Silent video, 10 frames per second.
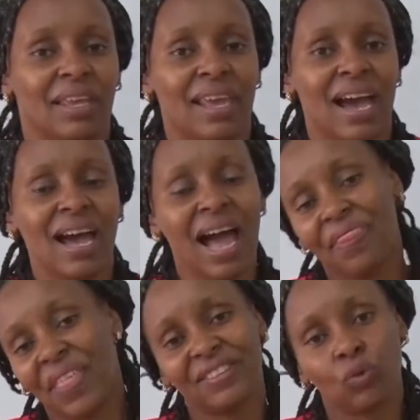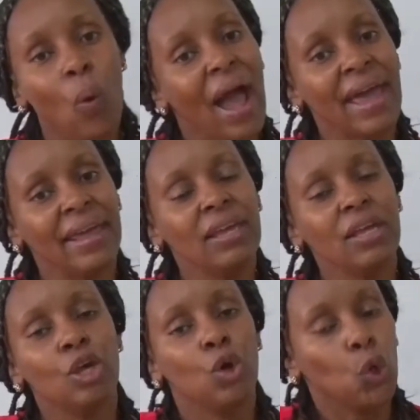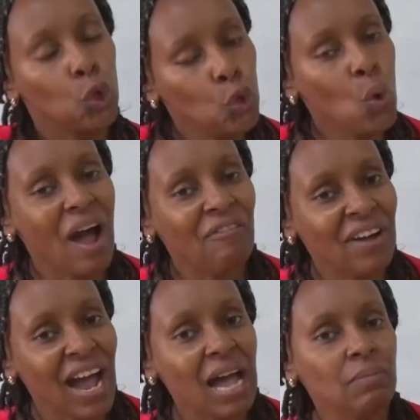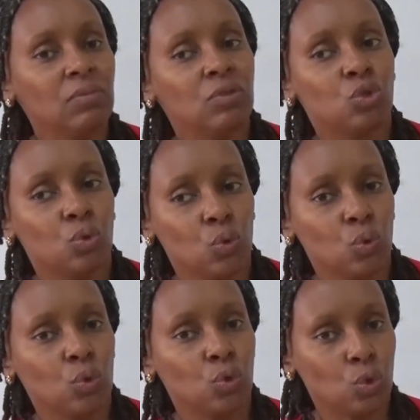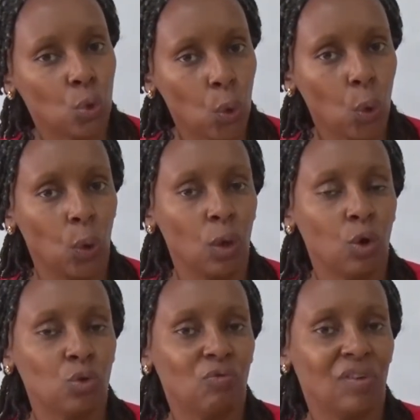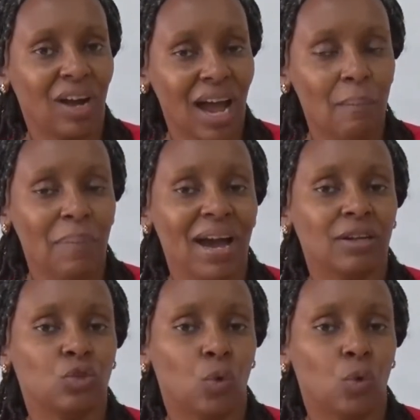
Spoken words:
And that's why you have come to school or you come back to